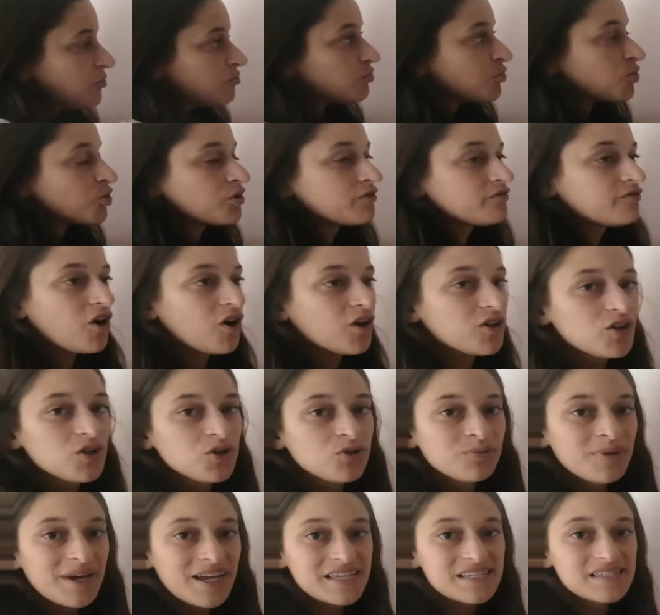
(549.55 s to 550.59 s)
more
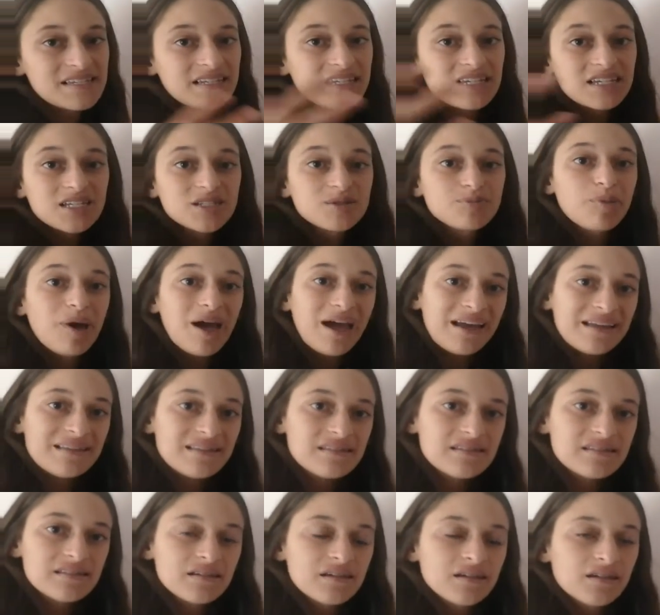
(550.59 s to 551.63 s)
volume as it
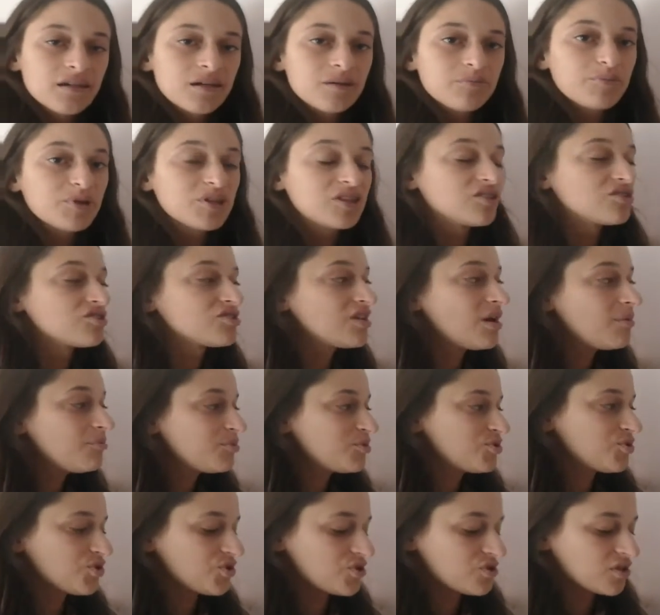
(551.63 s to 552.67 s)
expands, but the
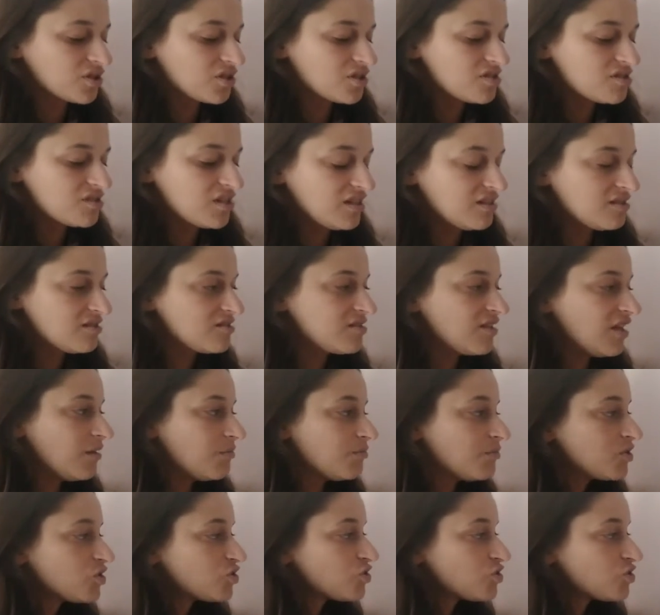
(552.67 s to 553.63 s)
temperature is going to stay the same.